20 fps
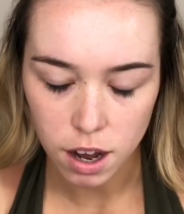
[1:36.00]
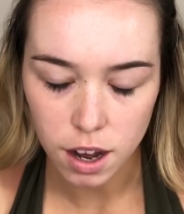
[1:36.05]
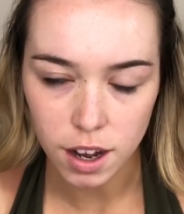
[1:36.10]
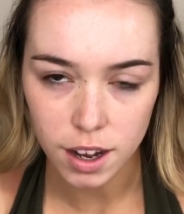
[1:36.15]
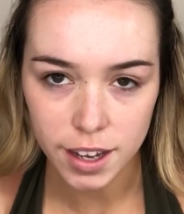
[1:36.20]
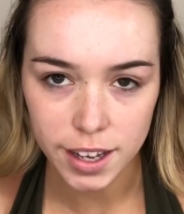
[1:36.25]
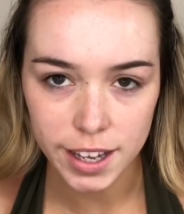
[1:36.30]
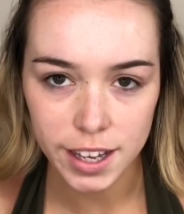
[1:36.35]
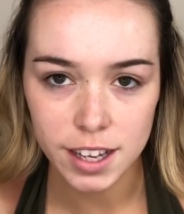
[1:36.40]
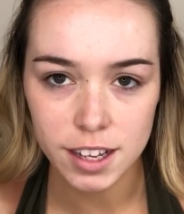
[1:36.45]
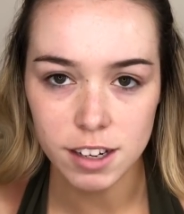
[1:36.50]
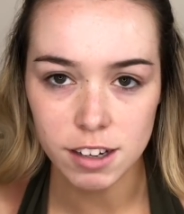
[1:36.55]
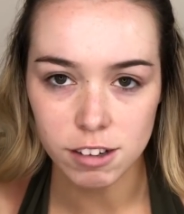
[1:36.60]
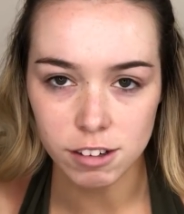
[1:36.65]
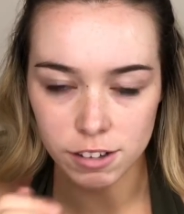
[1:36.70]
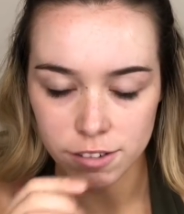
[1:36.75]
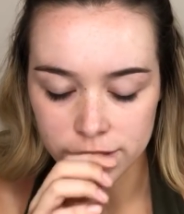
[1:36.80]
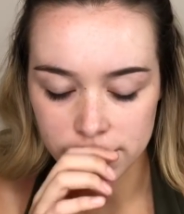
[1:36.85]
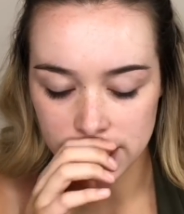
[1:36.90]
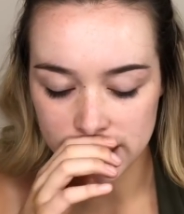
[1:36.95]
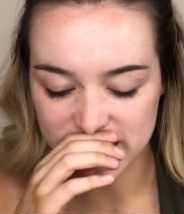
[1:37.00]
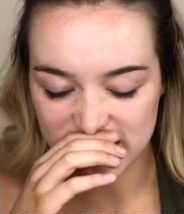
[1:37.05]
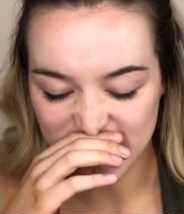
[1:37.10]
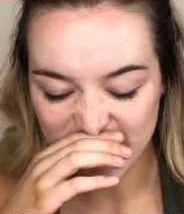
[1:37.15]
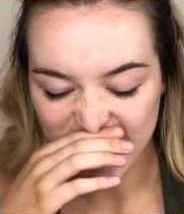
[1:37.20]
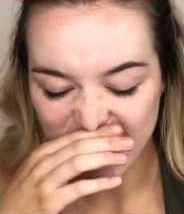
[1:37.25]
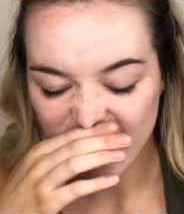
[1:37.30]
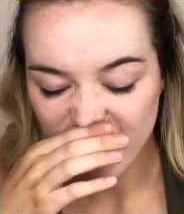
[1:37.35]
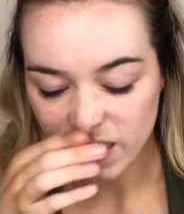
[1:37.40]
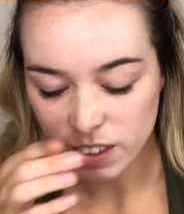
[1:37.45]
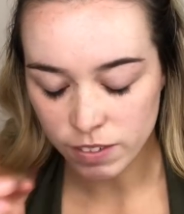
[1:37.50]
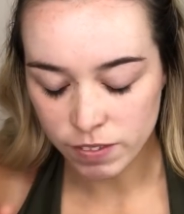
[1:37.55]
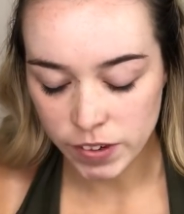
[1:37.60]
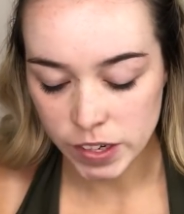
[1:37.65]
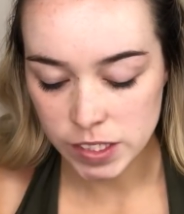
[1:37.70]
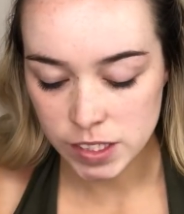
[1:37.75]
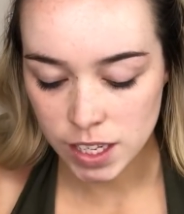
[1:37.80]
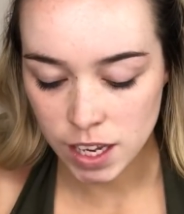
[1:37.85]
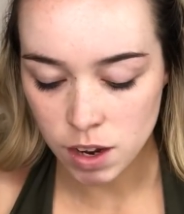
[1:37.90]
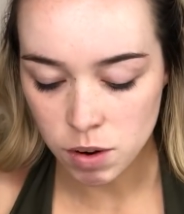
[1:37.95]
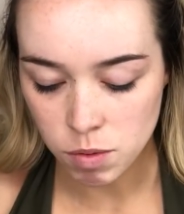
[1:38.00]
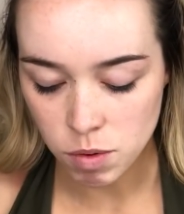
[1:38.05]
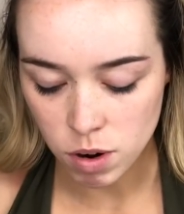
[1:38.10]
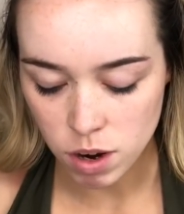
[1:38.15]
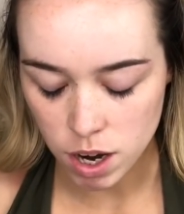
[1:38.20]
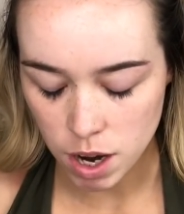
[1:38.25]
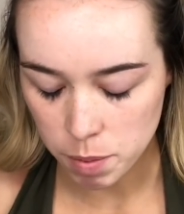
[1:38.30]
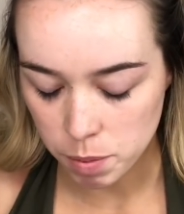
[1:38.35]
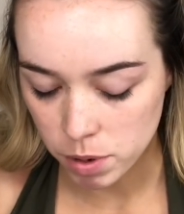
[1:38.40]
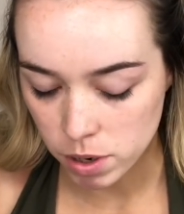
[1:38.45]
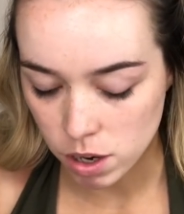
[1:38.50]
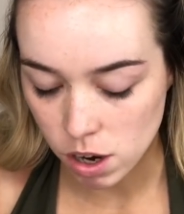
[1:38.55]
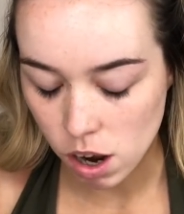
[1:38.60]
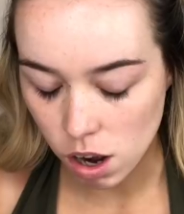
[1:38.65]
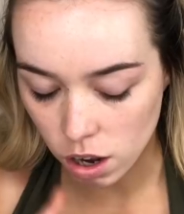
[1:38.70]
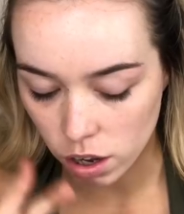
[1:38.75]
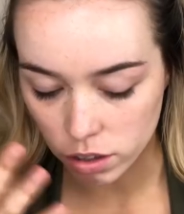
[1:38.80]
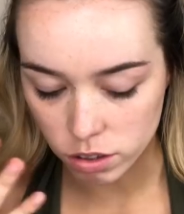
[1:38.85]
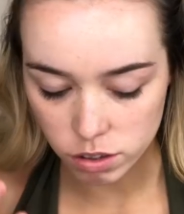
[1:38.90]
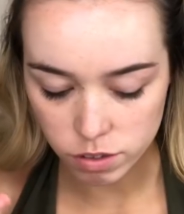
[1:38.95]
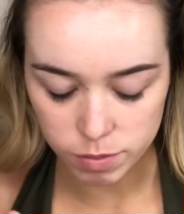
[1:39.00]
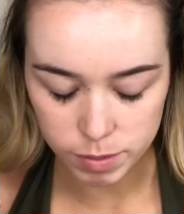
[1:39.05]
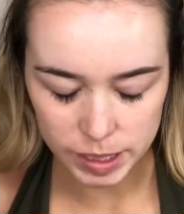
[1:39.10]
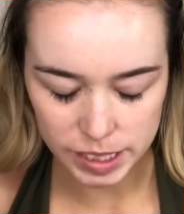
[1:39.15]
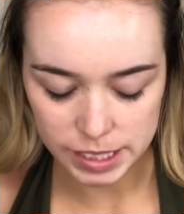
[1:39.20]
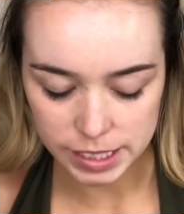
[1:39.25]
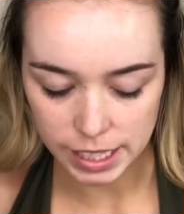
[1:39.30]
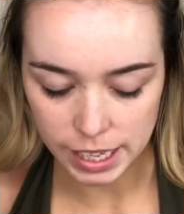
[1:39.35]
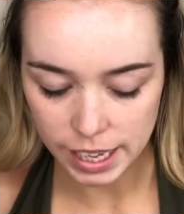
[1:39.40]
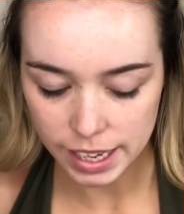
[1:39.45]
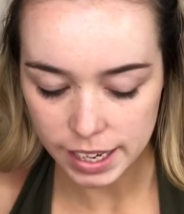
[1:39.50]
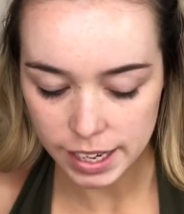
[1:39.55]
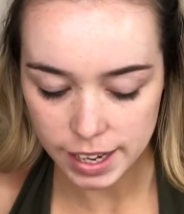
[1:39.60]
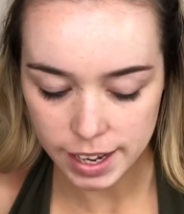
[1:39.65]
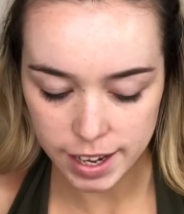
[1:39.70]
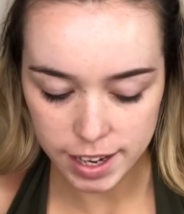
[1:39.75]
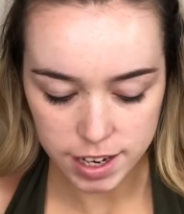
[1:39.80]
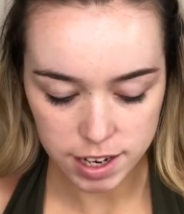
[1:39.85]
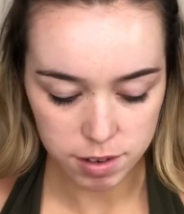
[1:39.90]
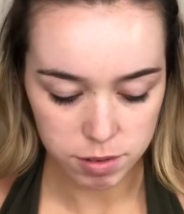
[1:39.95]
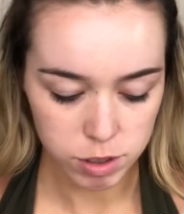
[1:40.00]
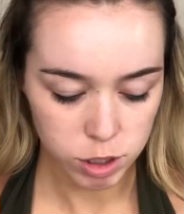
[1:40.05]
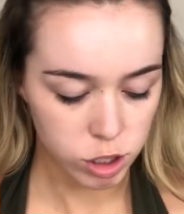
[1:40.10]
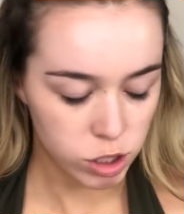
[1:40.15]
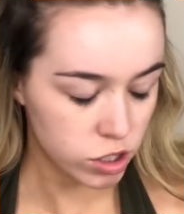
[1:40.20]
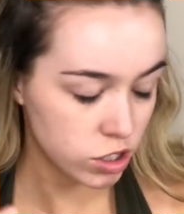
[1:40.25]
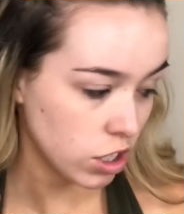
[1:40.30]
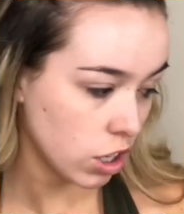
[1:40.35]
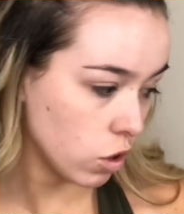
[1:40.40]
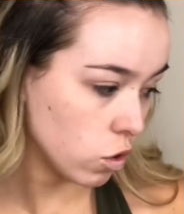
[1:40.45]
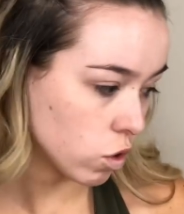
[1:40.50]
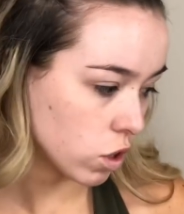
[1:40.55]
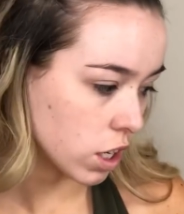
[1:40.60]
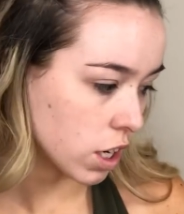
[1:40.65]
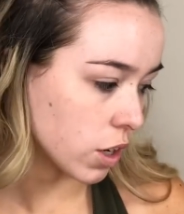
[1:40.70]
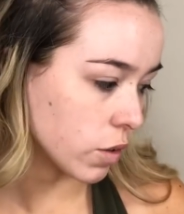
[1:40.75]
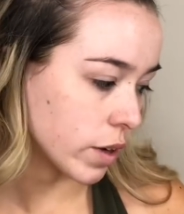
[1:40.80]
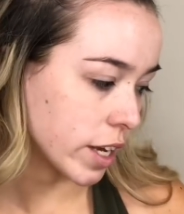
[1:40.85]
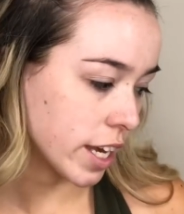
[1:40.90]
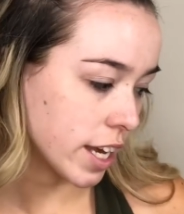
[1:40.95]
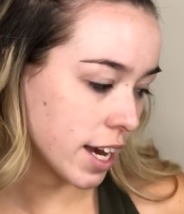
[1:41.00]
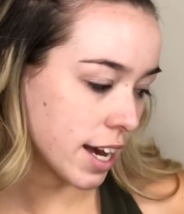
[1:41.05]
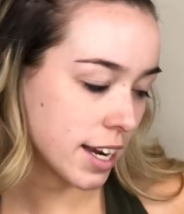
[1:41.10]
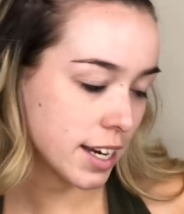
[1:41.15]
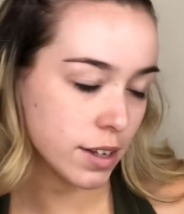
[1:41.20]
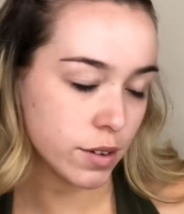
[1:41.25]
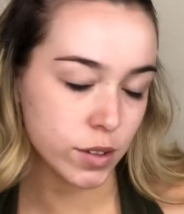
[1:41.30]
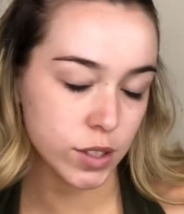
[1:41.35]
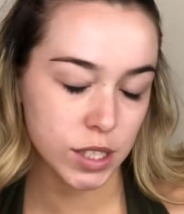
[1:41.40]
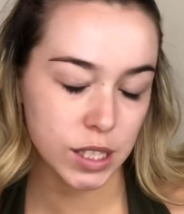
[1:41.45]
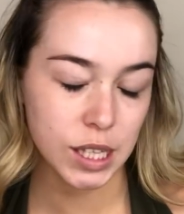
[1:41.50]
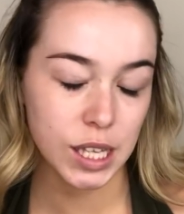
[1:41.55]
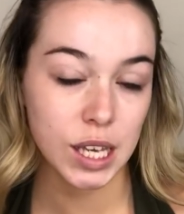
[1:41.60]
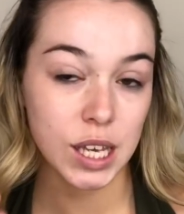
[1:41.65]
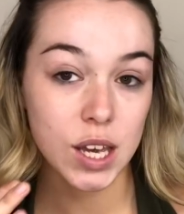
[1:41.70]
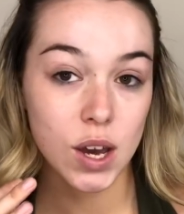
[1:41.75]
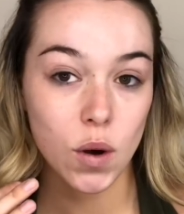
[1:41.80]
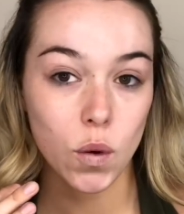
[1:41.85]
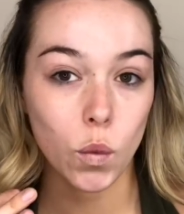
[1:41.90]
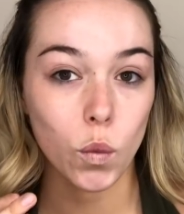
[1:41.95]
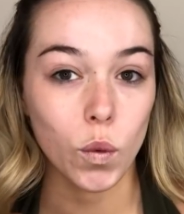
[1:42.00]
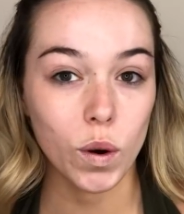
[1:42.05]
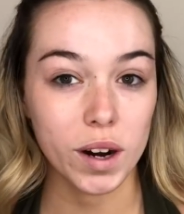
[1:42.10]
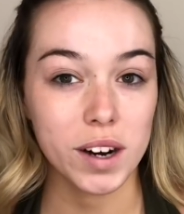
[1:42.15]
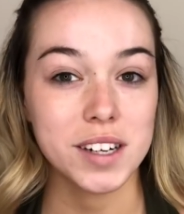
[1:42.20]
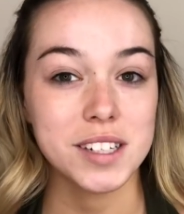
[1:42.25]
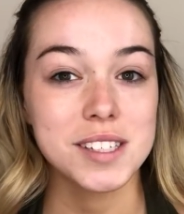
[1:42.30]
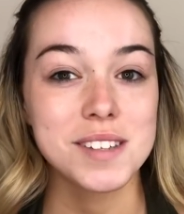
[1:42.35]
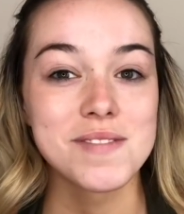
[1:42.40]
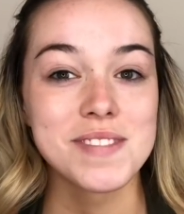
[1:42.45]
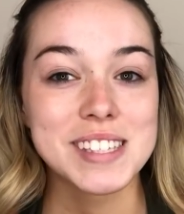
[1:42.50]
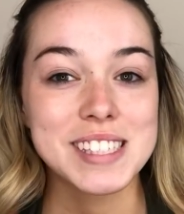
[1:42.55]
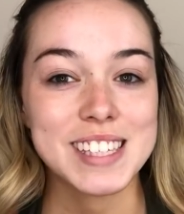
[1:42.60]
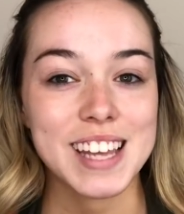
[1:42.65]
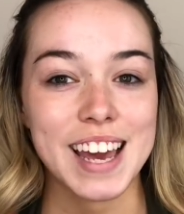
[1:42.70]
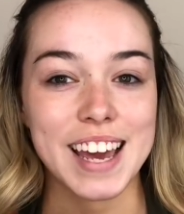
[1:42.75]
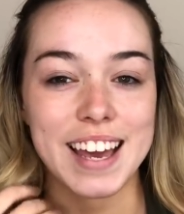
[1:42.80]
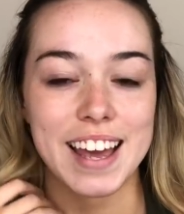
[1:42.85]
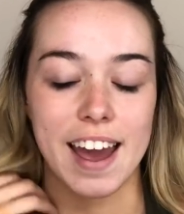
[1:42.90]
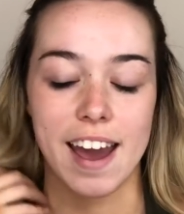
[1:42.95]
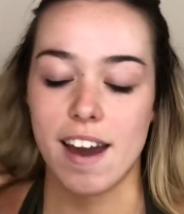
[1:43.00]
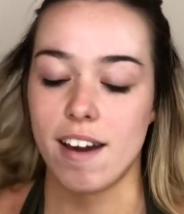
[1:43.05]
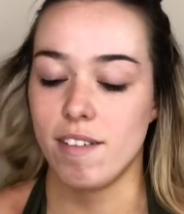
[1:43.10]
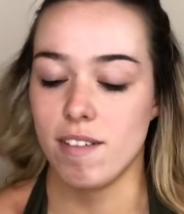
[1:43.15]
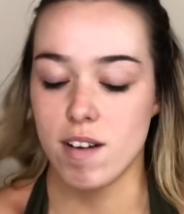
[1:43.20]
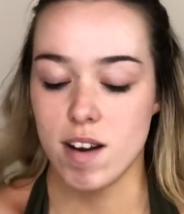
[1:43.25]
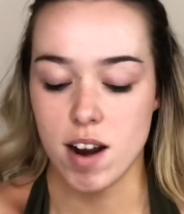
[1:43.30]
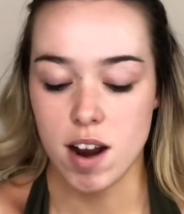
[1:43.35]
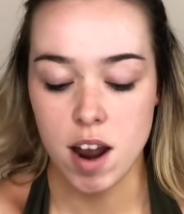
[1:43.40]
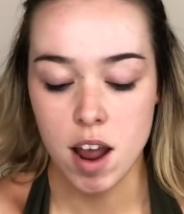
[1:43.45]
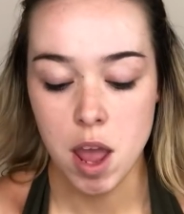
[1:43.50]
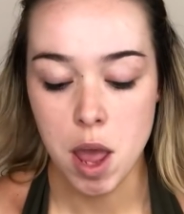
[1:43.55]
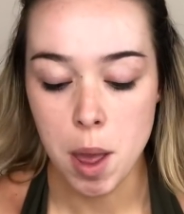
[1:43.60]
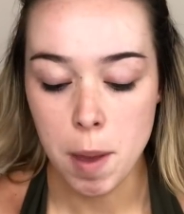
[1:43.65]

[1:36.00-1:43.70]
I love this. The first day I wore it, I put it all over my skin and I was so glowy, and it was the worst mistake ever.